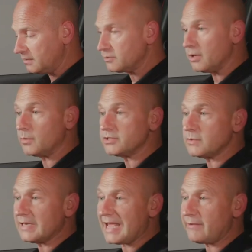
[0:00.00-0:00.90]
Do I want
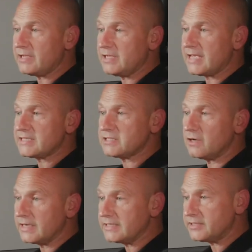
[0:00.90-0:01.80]
to allow it? Yes,
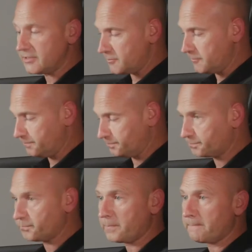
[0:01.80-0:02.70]
I do.
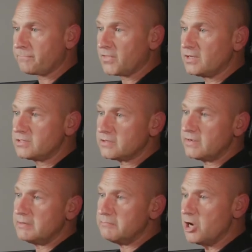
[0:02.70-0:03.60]
So
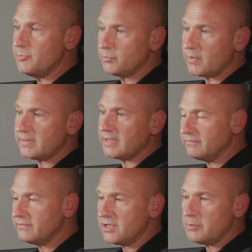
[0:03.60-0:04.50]
in a moment, when
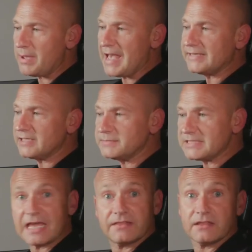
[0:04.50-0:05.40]
they've paired up
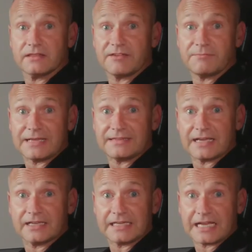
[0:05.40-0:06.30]
together, they've made
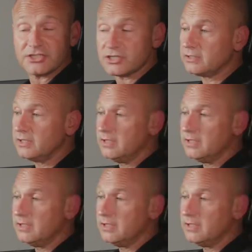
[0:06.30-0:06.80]
that connection,